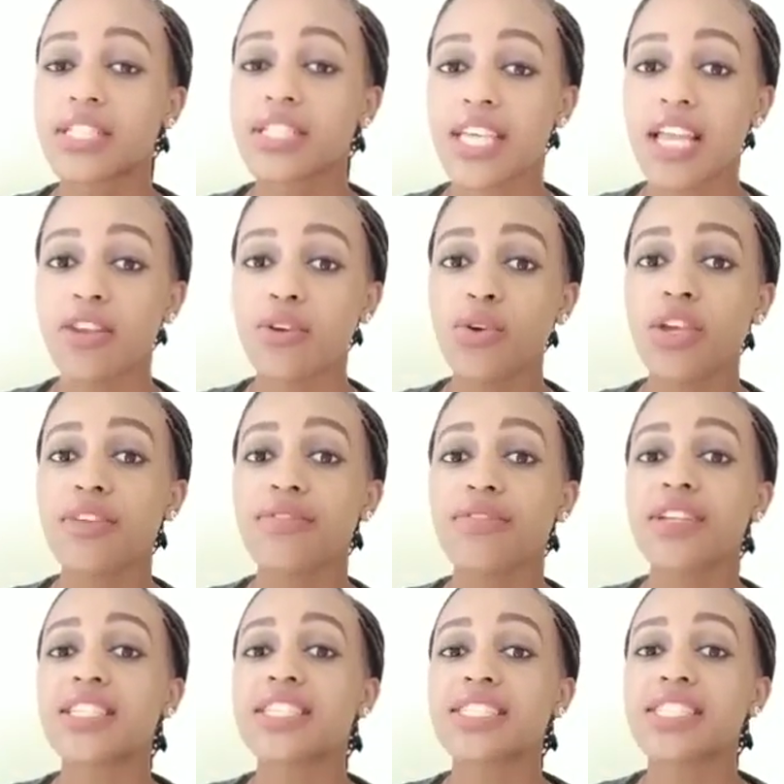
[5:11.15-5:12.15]
tell you if
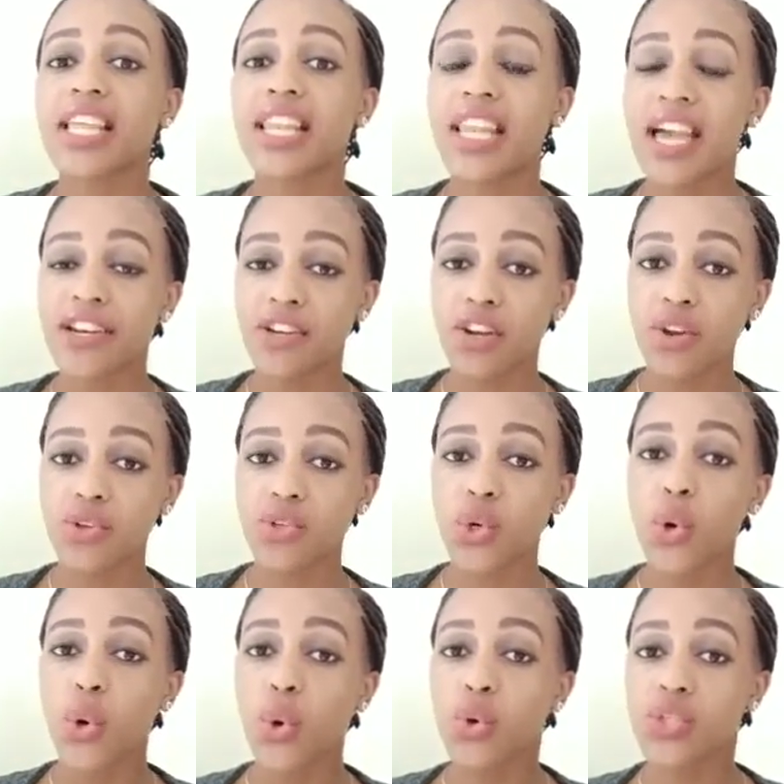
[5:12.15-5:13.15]
it is the landlord
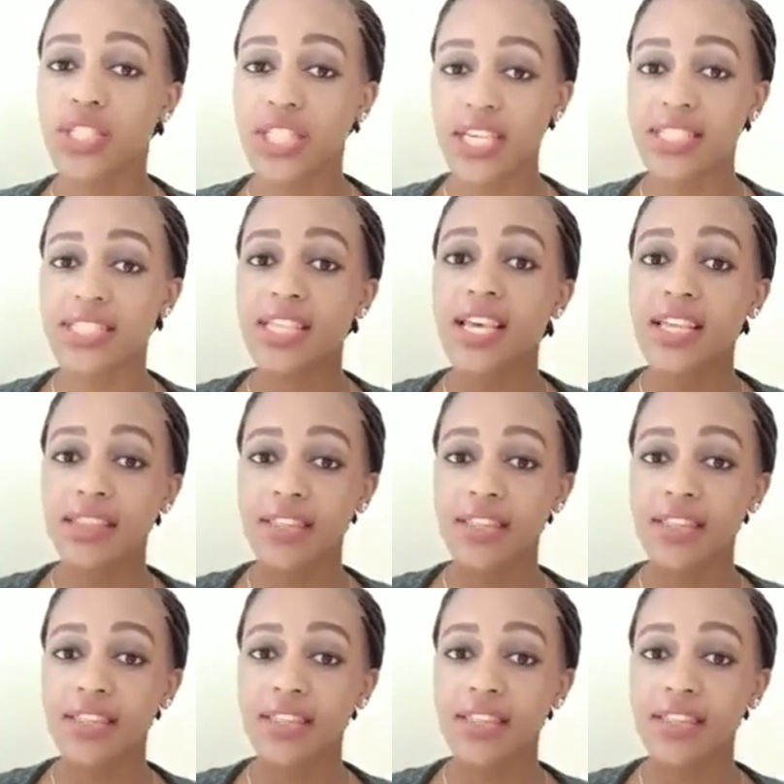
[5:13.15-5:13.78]
who takes